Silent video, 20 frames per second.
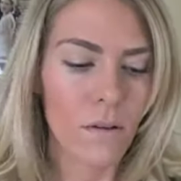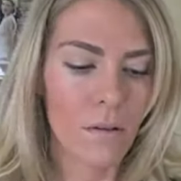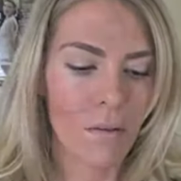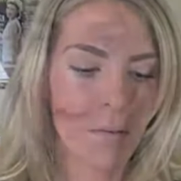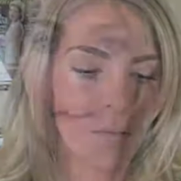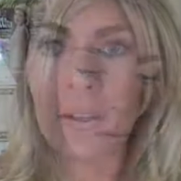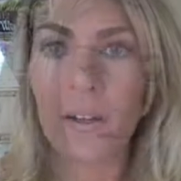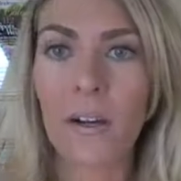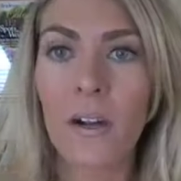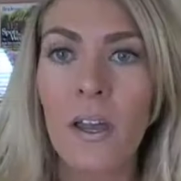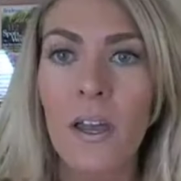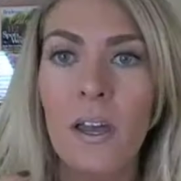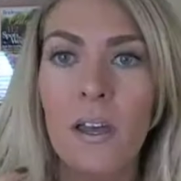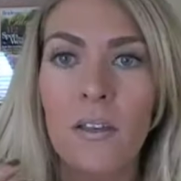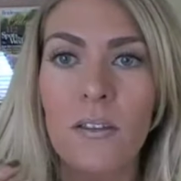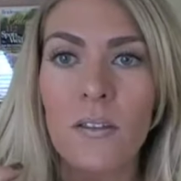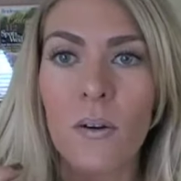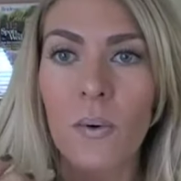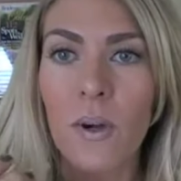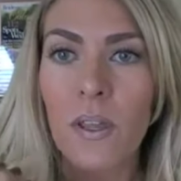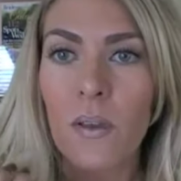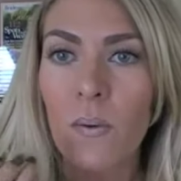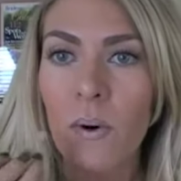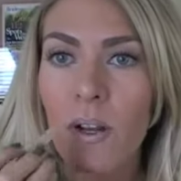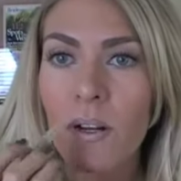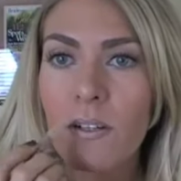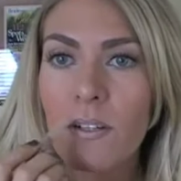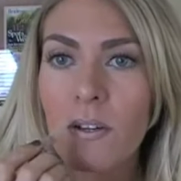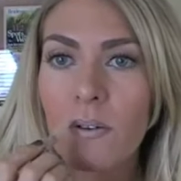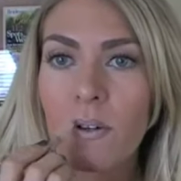Color. So what you
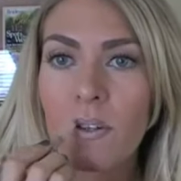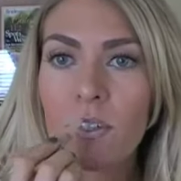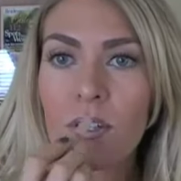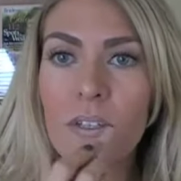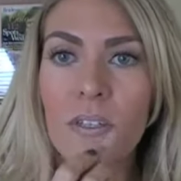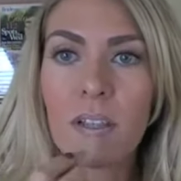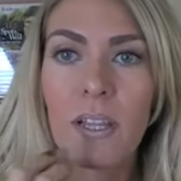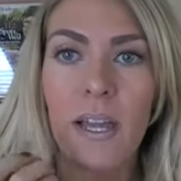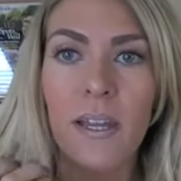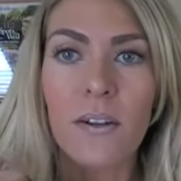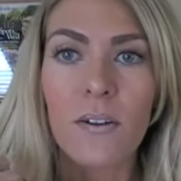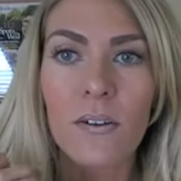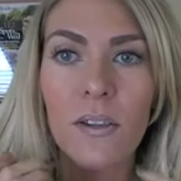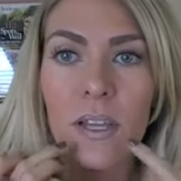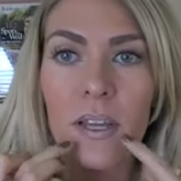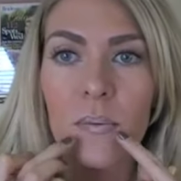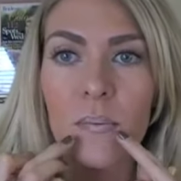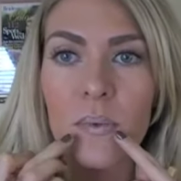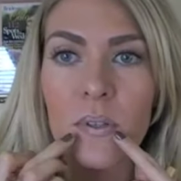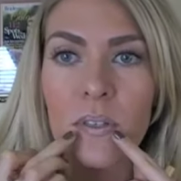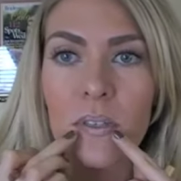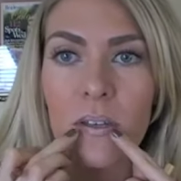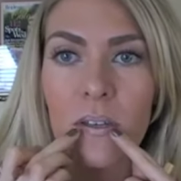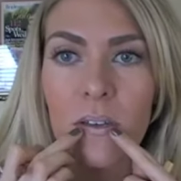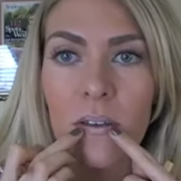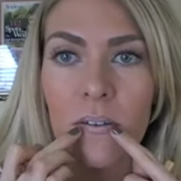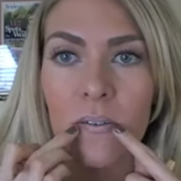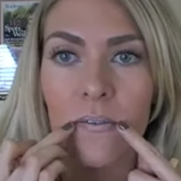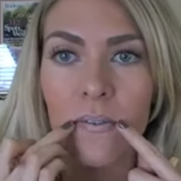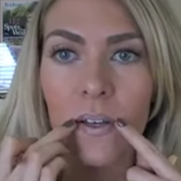want to do is just line your lips,
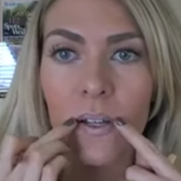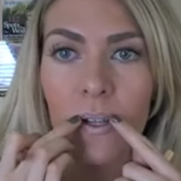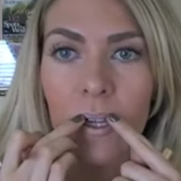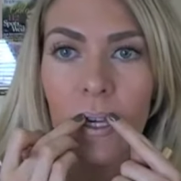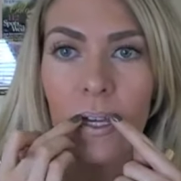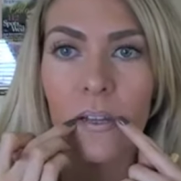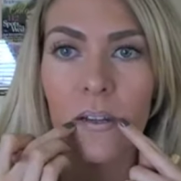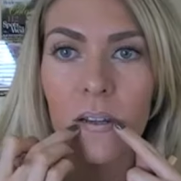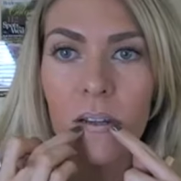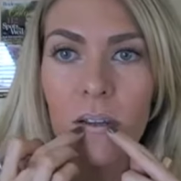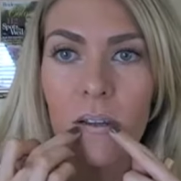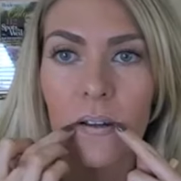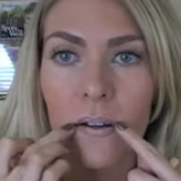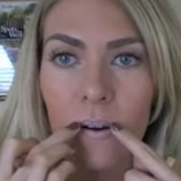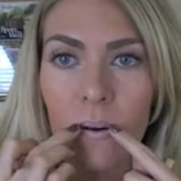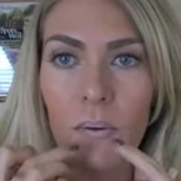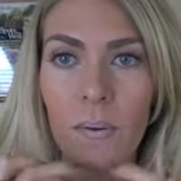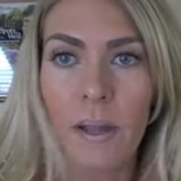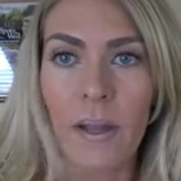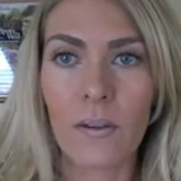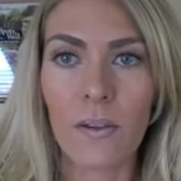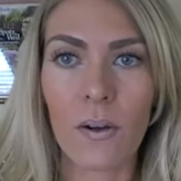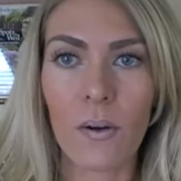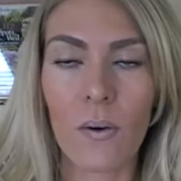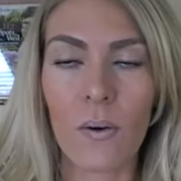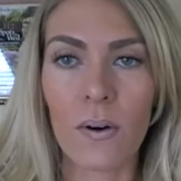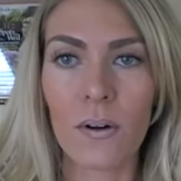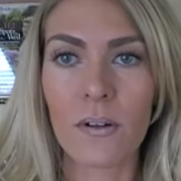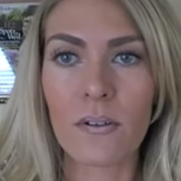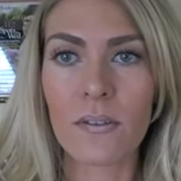fill in around the
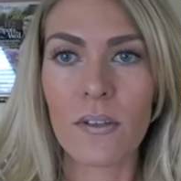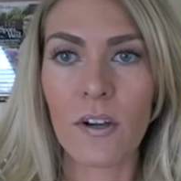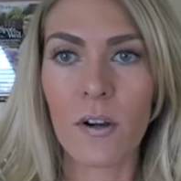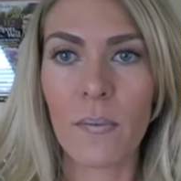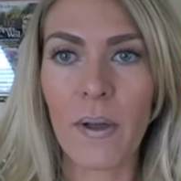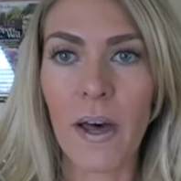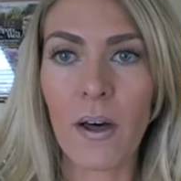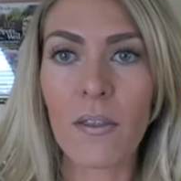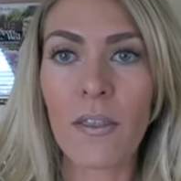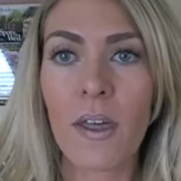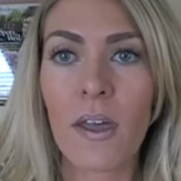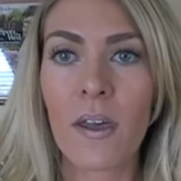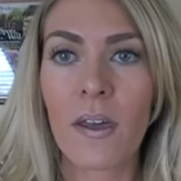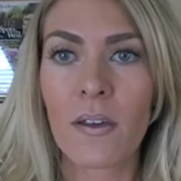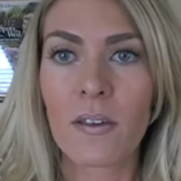corners of your mouth.